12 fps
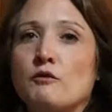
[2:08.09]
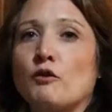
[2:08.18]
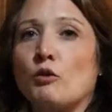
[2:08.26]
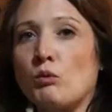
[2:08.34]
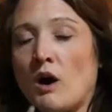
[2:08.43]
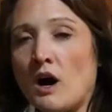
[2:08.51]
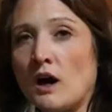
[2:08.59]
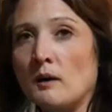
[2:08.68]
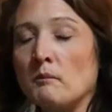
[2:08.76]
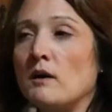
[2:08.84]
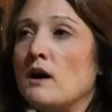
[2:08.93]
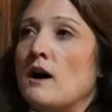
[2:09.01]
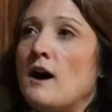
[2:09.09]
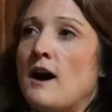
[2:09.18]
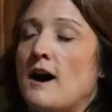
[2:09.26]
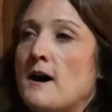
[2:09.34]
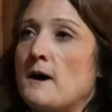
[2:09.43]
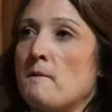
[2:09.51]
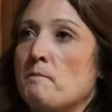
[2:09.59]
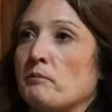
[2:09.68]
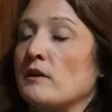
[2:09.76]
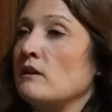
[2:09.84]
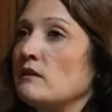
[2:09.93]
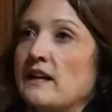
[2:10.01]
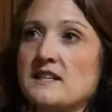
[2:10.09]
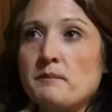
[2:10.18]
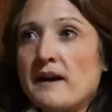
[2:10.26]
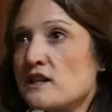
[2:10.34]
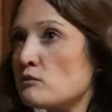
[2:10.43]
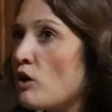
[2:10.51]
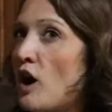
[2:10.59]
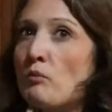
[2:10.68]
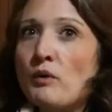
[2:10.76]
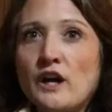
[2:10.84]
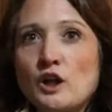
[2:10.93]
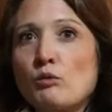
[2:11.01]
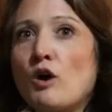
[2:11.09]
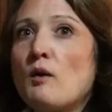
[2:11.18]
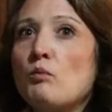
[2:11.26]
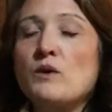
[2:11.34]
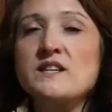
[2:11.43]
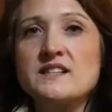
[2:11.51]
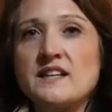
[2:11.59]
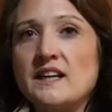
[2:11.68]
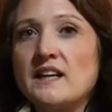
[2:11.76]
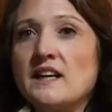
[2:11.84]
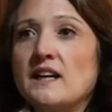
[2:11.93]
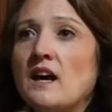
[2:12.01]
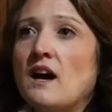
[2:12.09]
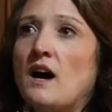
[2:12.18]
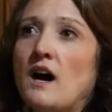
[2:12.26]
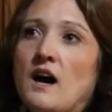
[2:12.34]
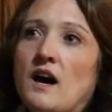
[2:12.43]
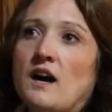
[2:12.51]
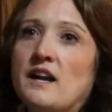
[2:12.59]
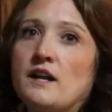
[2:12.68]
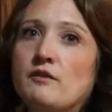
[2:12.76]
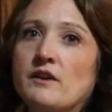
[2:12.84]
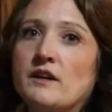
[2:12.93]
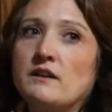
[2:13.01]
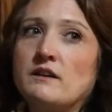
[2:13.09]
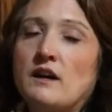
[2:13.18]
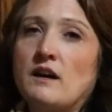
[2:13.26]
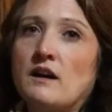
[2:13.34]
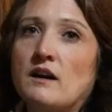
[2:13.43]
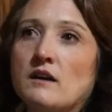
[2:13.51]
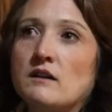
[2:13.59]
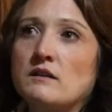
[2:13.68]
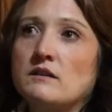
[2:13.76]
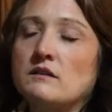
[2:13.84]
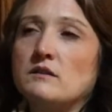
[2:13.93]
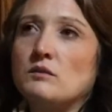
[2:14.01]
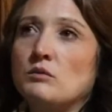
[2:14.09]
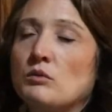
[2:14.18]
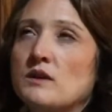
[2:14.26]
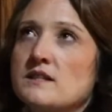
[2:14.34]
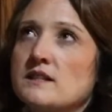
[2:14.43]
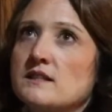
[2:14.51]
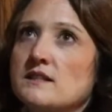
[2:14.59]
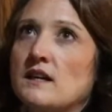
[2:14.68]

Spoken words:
for rum, yeah, spiced rum, regular rum, whiskey, even, what is it,